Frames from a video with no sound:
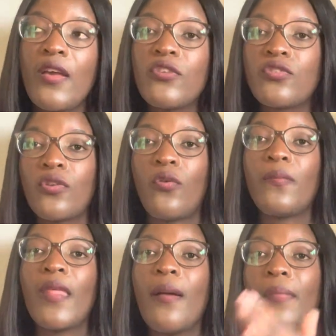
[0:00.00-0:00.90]
So,
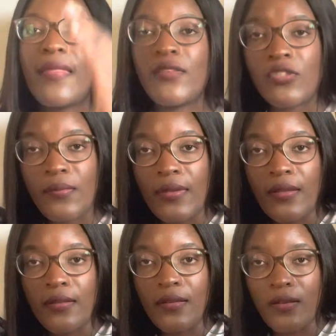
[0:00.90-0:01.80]
but the
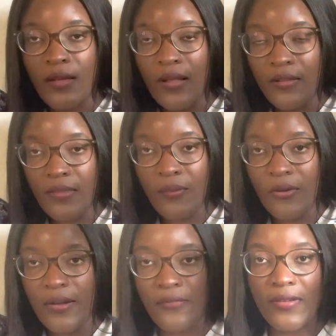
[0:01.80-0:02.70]
German health
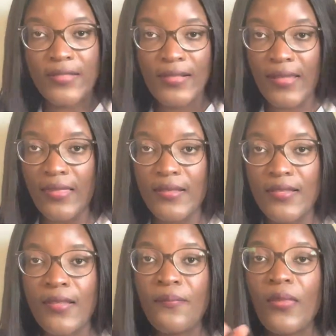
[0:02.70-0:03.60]
demographic is like this.